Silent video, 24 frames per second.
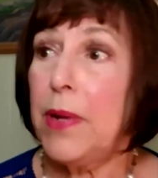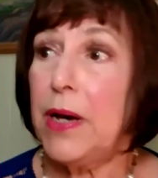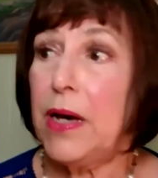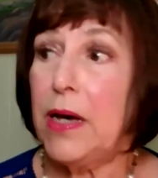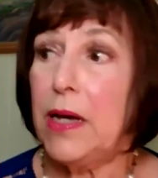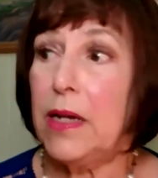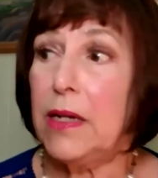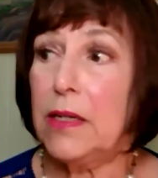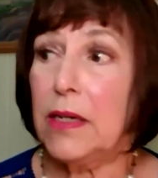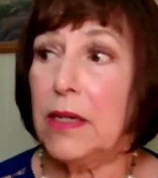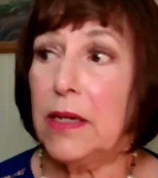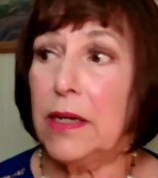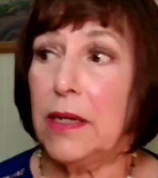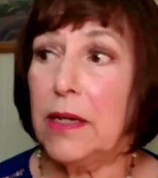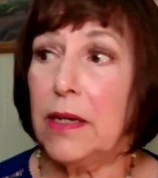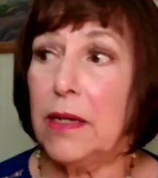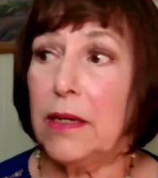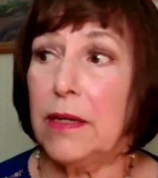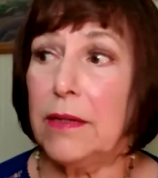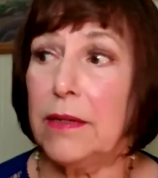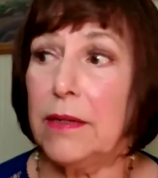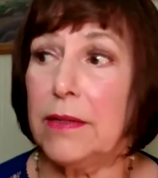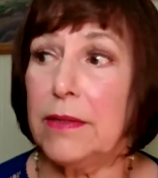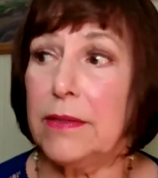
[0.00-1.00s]
But
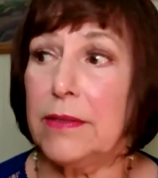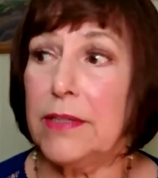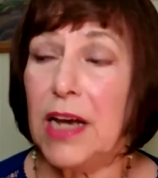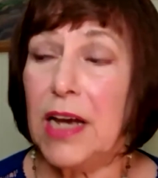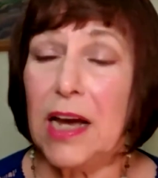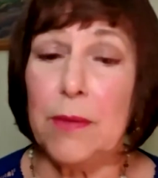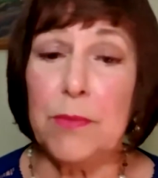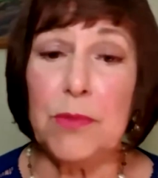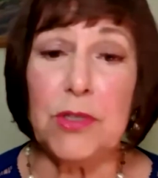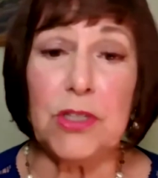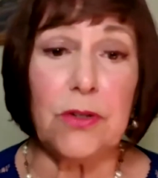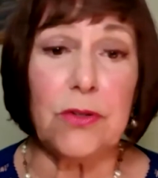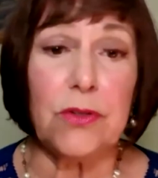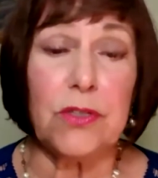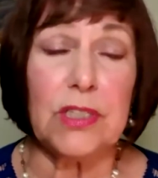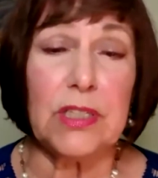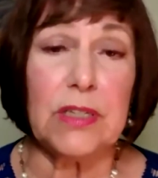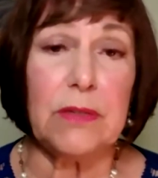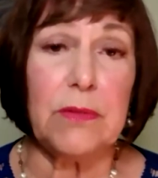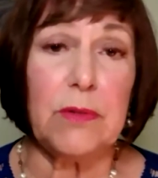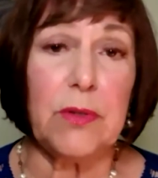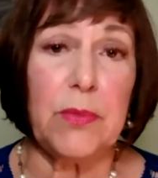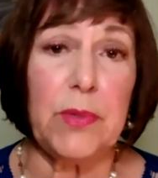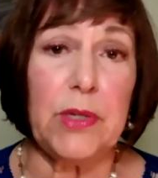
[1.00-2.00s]
dimes
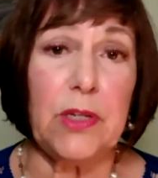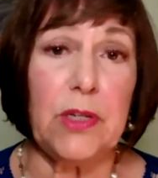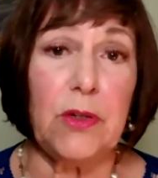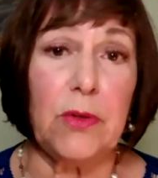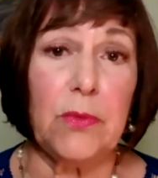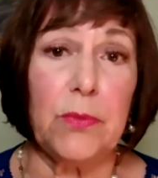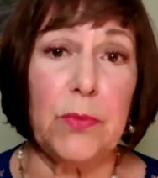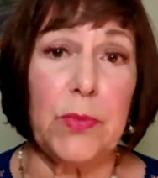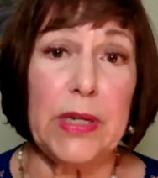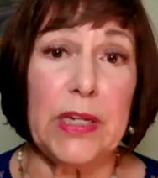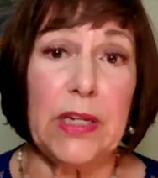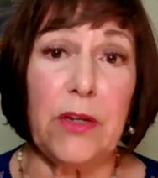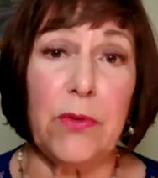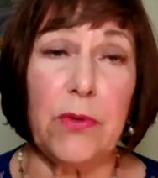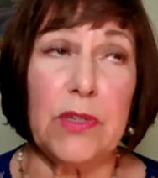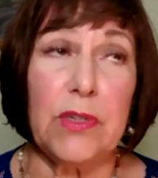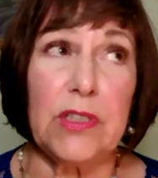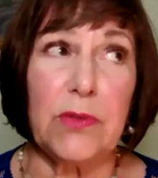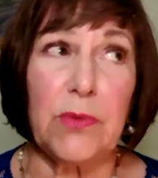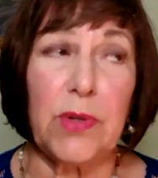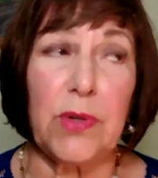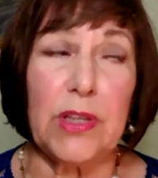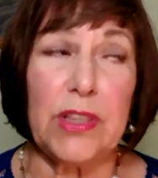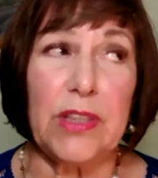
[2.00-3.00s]
don't seem to be
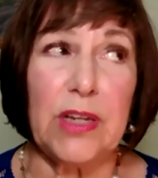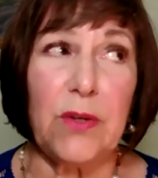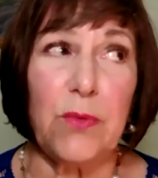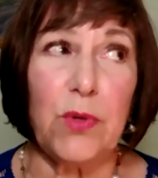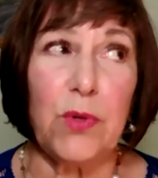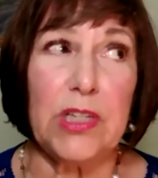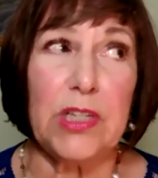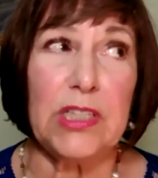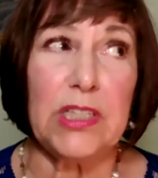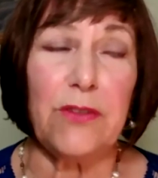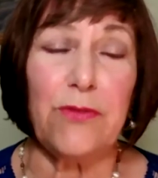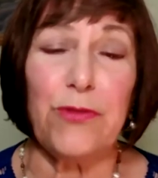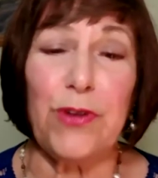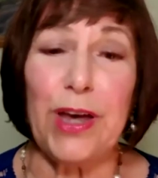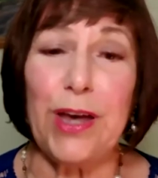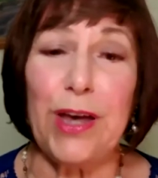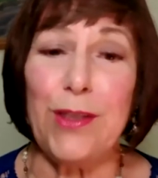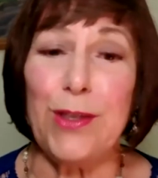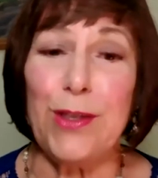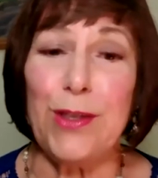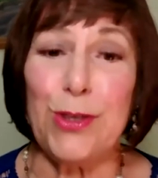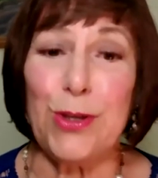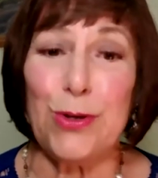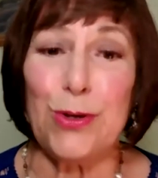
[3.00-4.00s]
ubiquitous. So I think once he
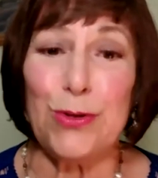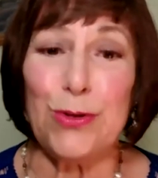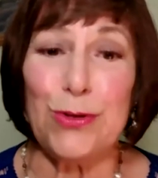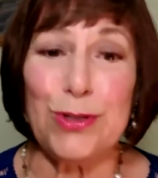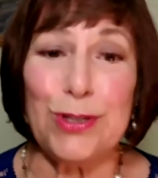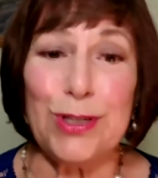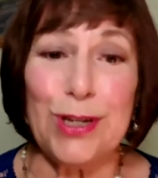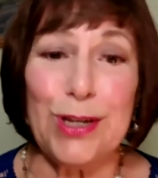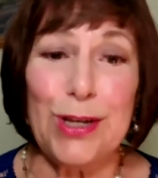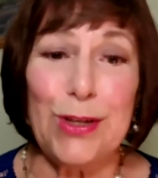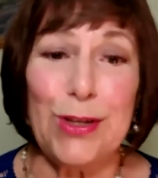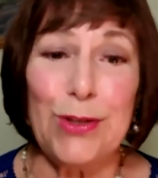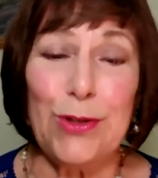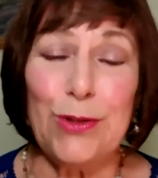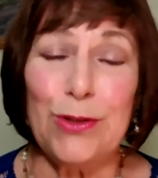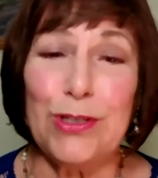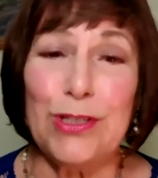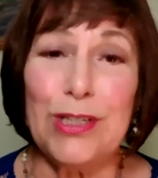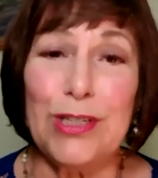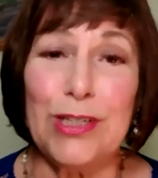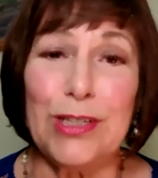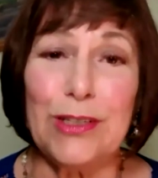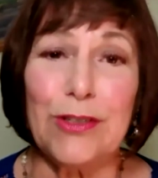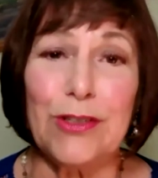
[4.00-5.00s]
found that
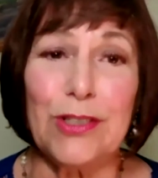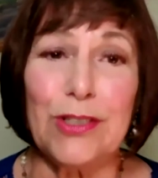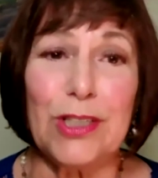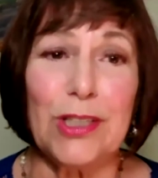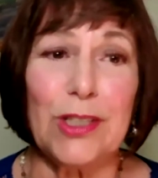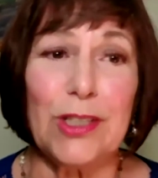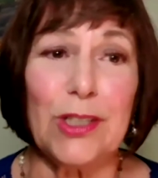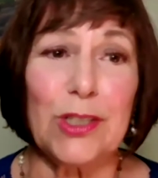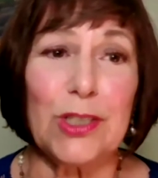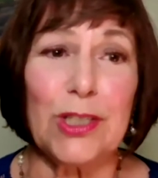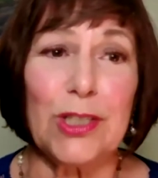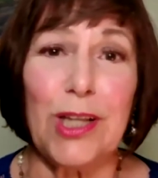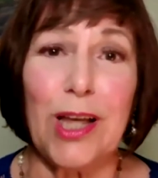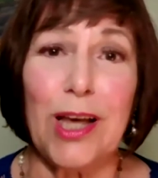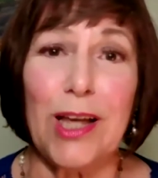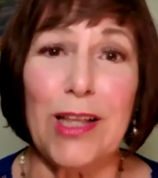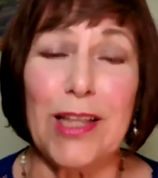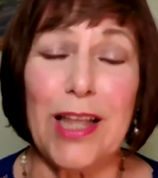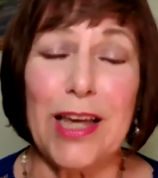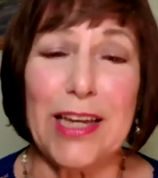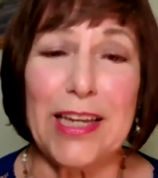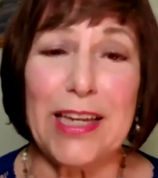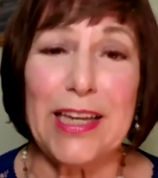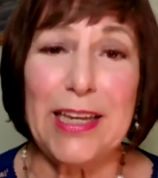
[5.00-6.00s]
those nickels that looked a
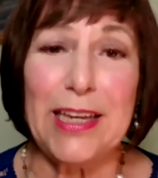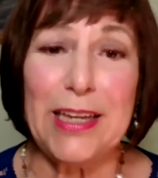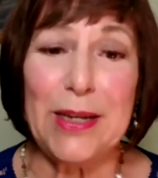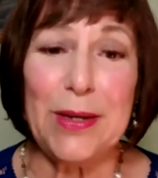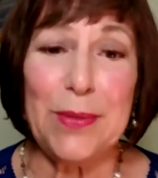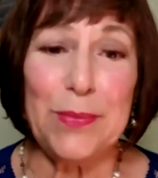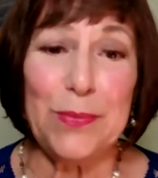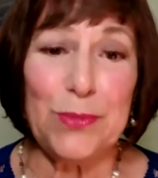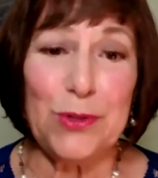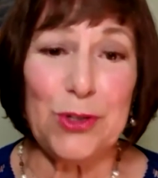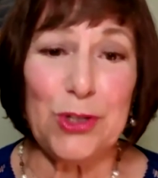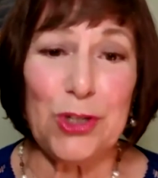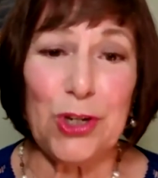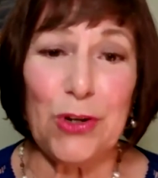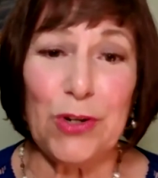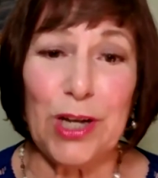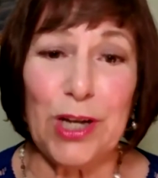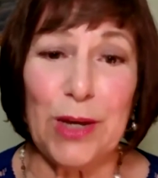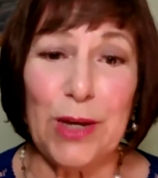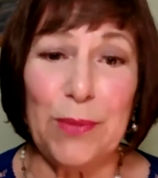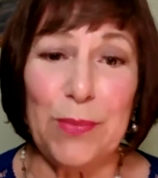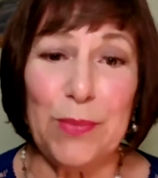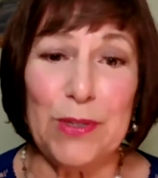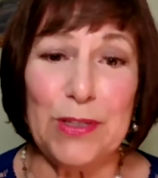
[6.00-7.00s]
lot like him
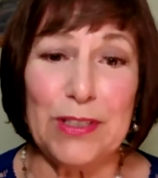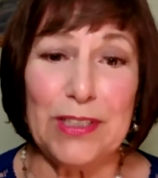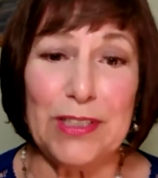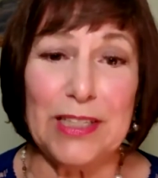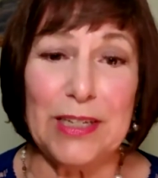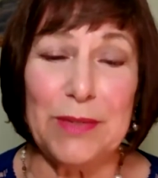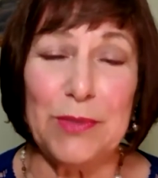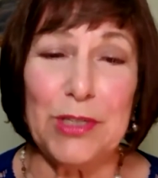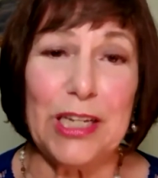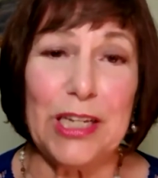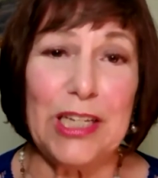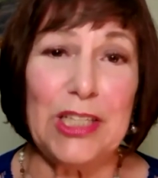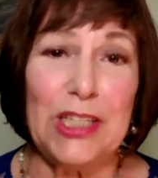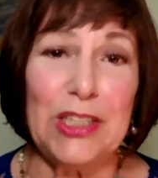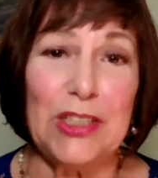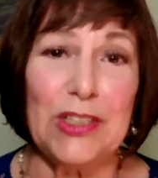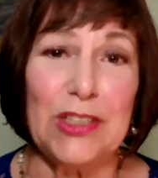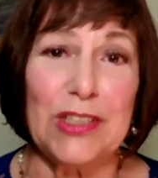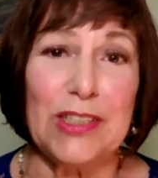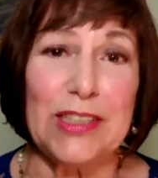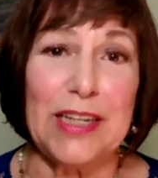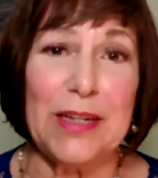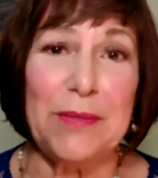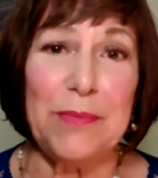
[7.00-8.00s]
showed up, it seems like
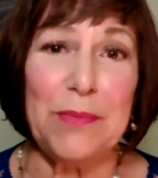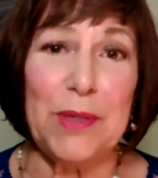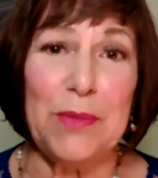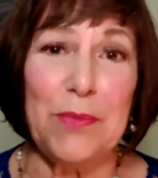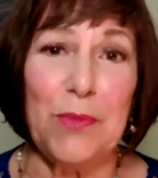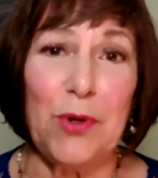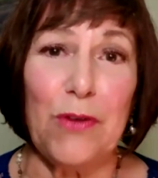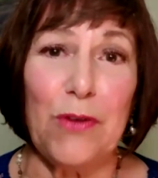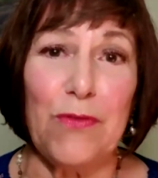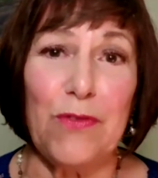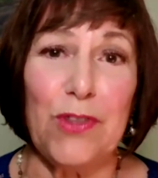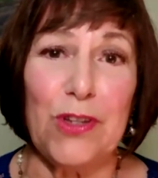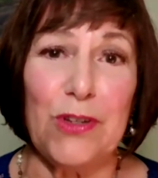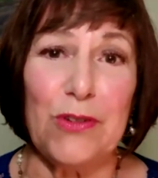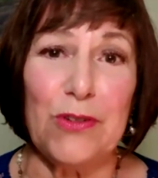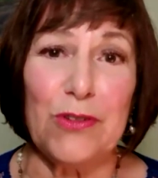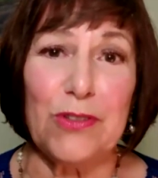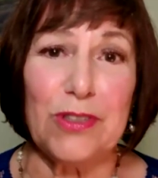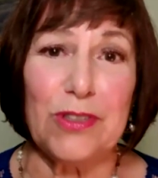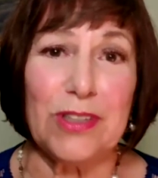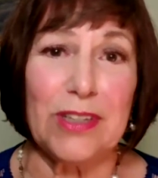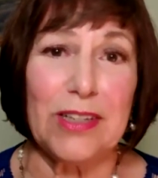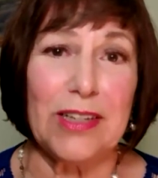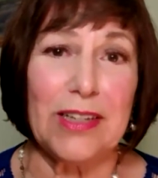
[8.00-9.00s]
he's sent me more of
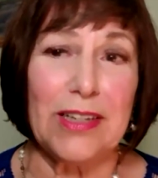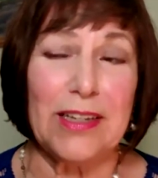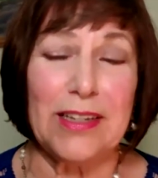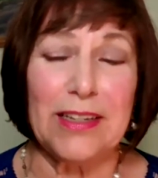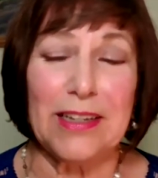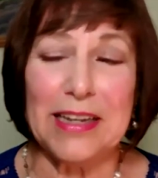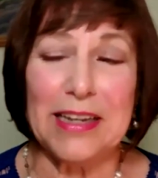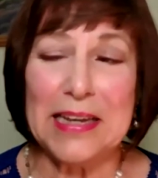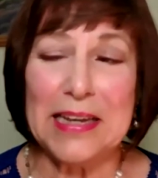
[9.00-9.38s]
those